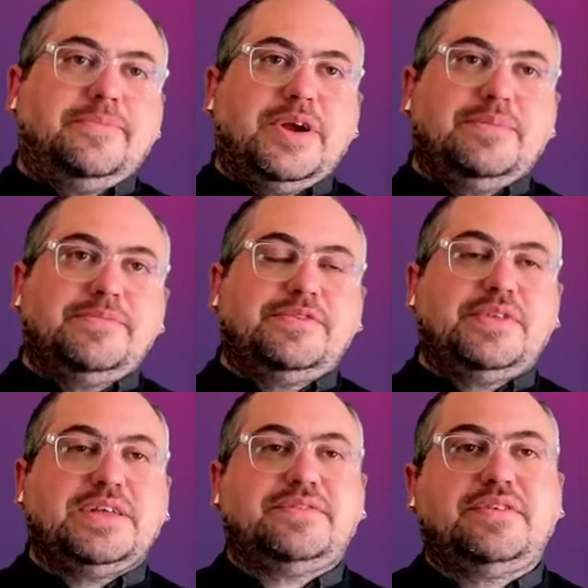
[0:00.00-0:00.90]
All
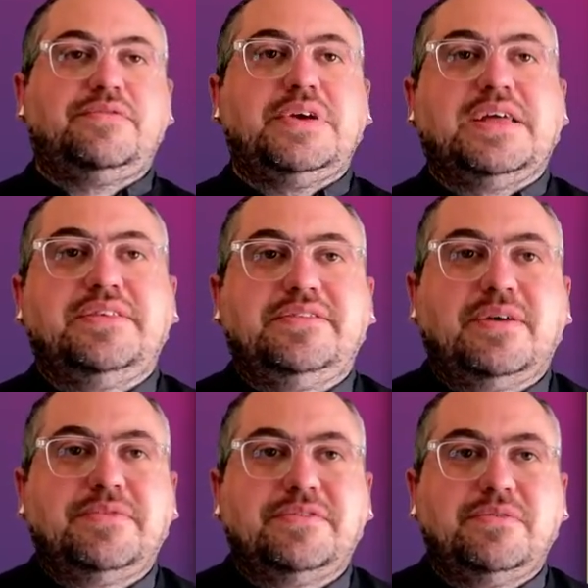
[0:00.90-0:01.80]
right. So that's, if you
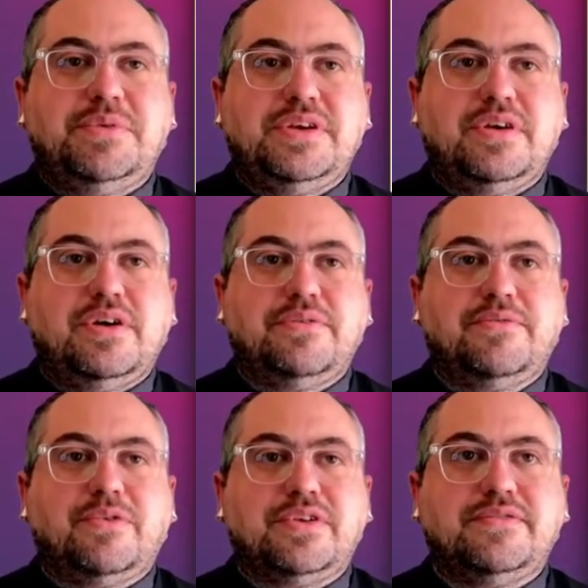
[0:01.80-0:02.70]
add these up, this would be
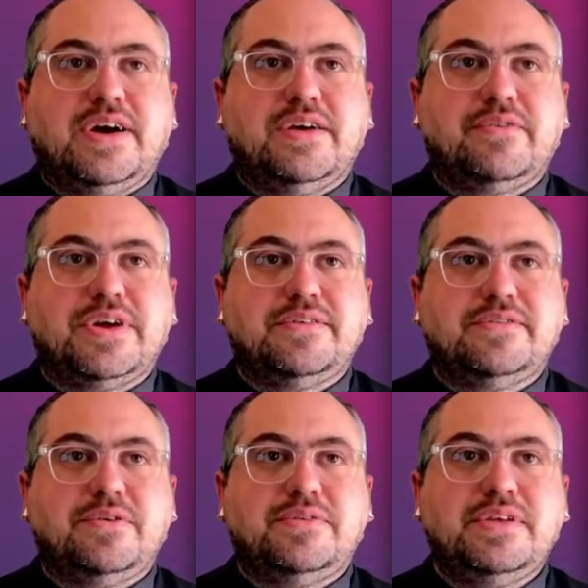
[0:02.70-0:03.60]
145,
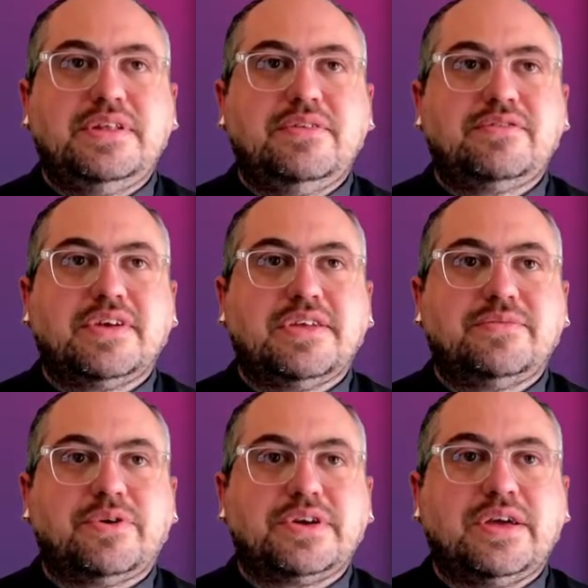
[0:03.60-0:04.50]
right? So it
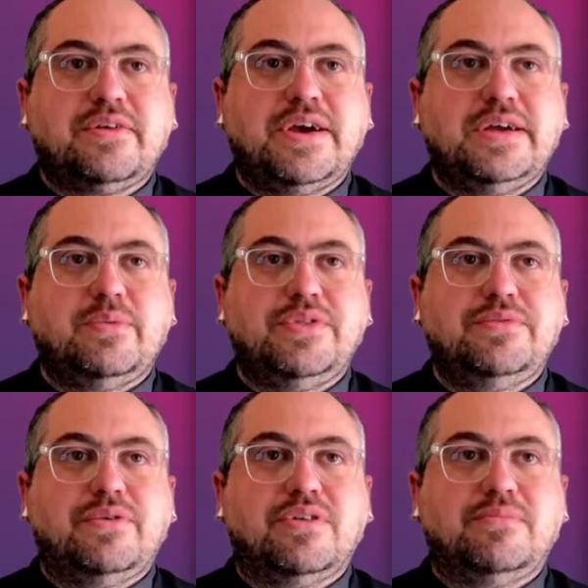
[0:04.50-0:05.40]
looks like it's working, right?
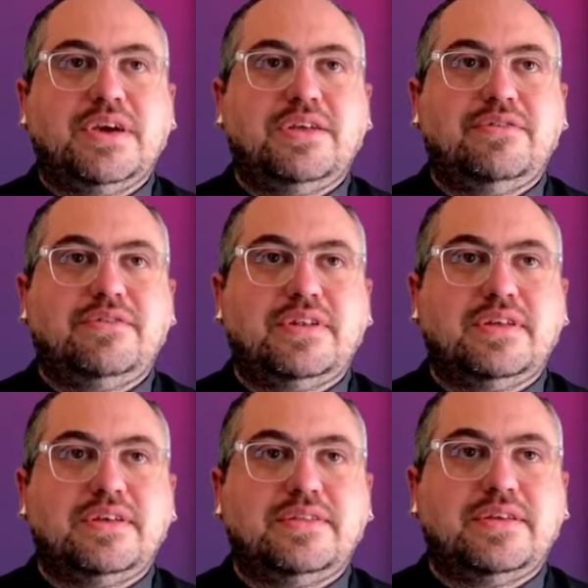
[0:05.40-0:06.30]
It went through all the
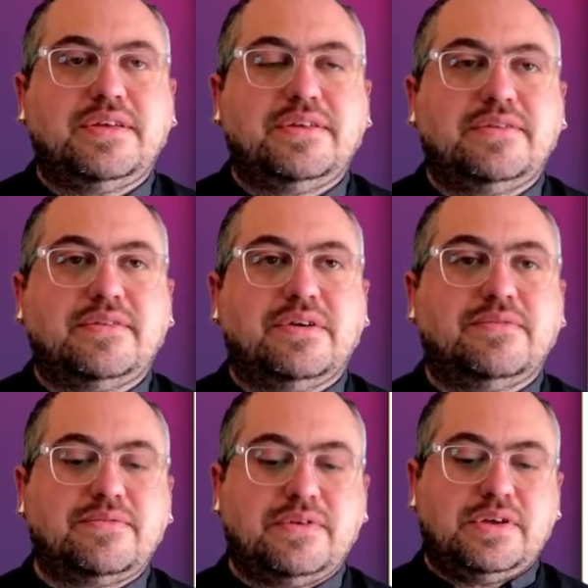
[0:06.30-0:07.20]
pages and it did it
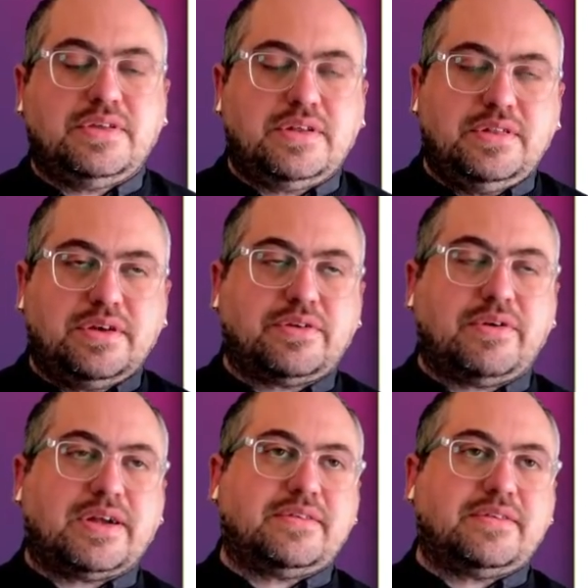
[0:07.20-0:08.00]
itself, did